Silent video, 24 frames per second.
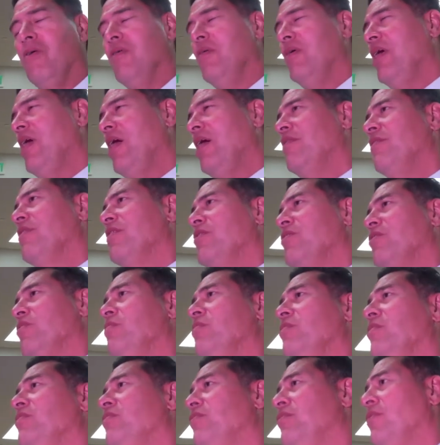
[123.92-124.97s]
We have a
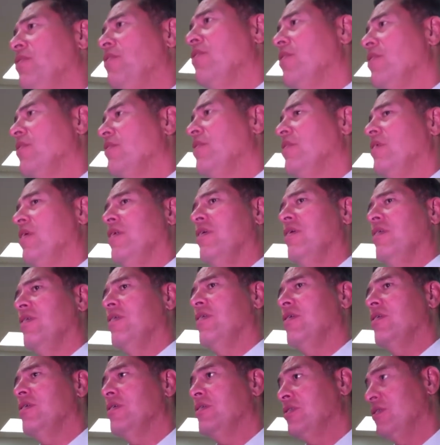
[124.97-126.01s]
group of four that
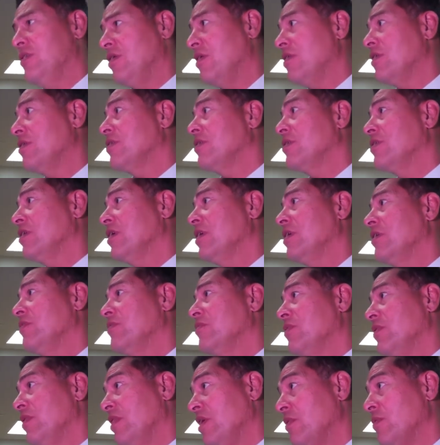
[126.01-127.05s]
are starters,
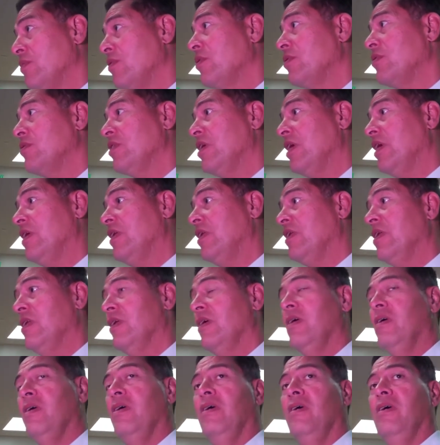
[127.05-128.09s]
and they rotate.
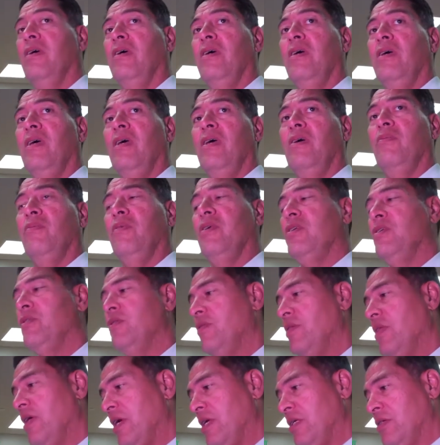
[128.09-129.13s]
And we
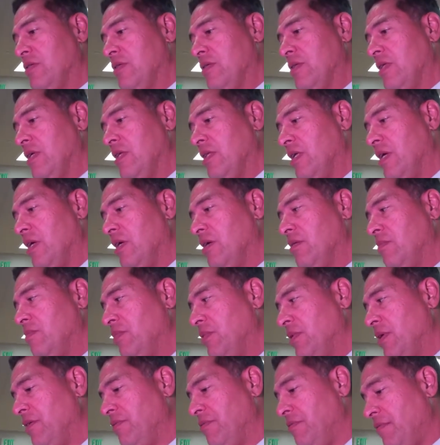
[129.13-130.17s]
do that so that they can
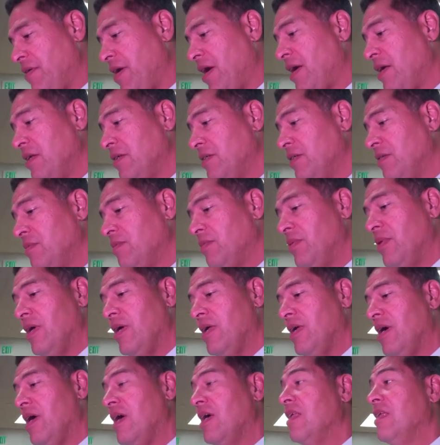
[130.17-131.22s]
play fast and
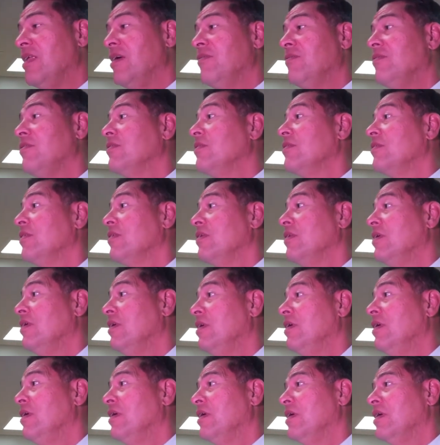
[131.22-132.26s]
play at a high level.
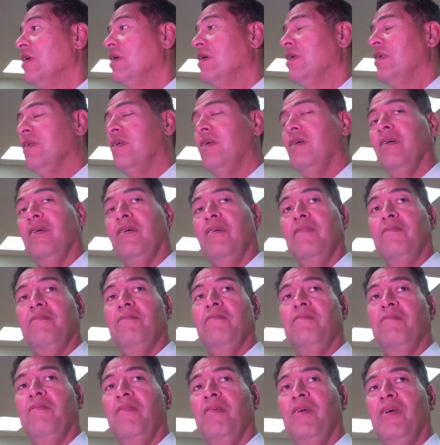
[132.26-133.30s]
And
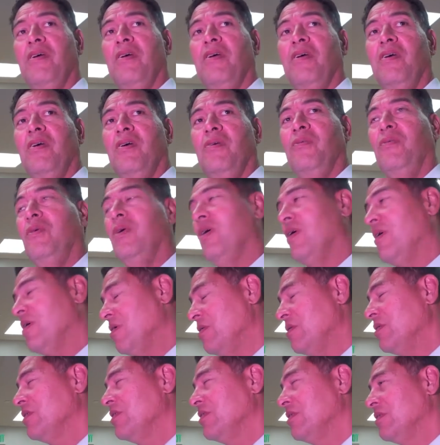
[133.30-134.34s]
we
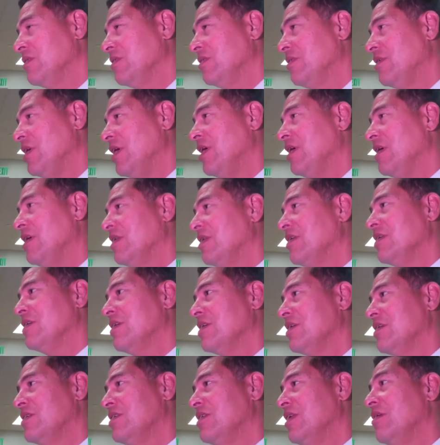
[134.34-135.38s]
are taking
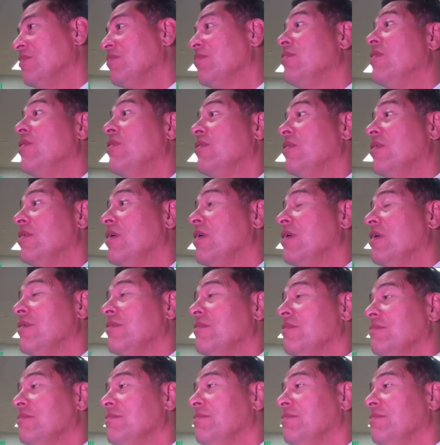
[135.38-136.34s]
a step forward there.